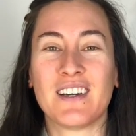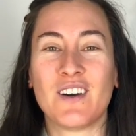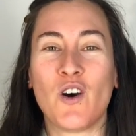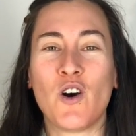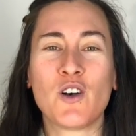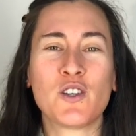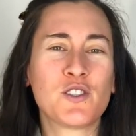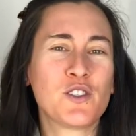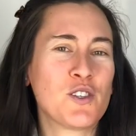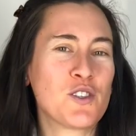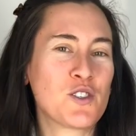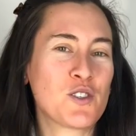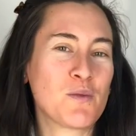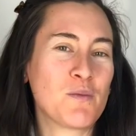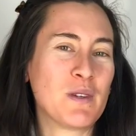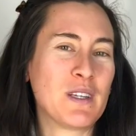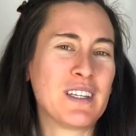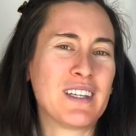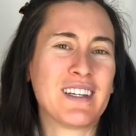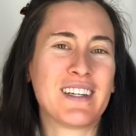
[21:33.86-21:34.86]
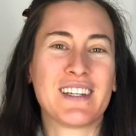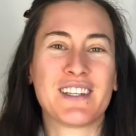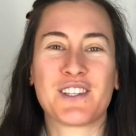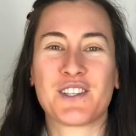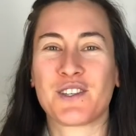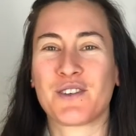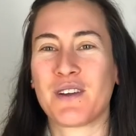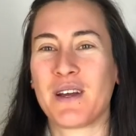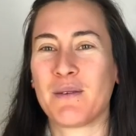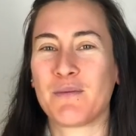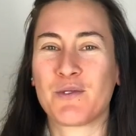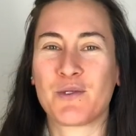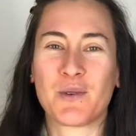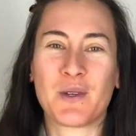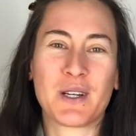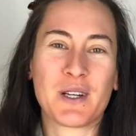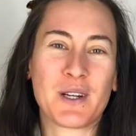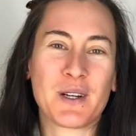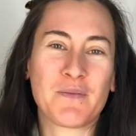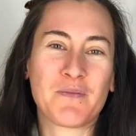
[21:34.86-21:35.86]
all social media, Instagram,
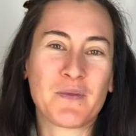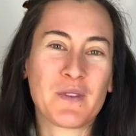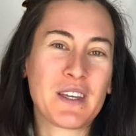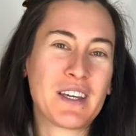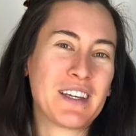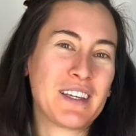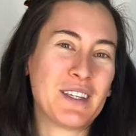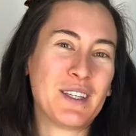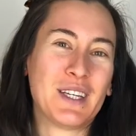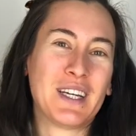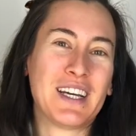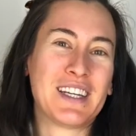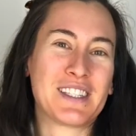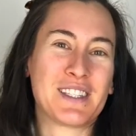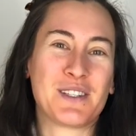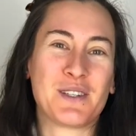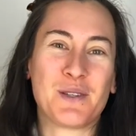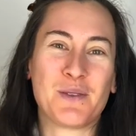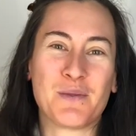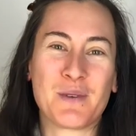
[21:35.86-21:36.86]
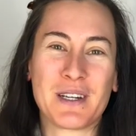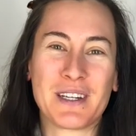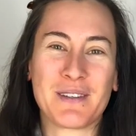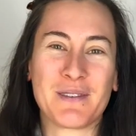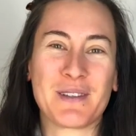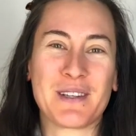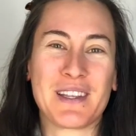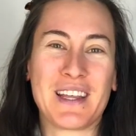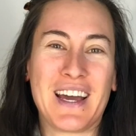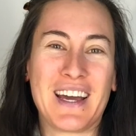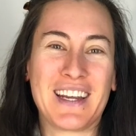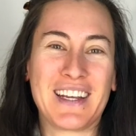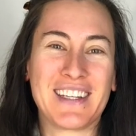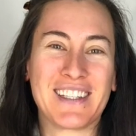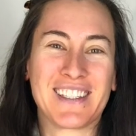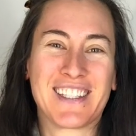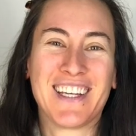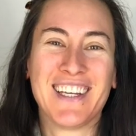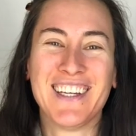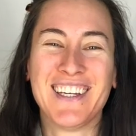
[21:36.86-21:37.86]
Twitter. You guys know where that
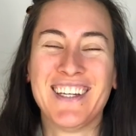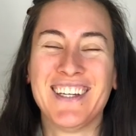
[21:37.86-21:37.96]
is.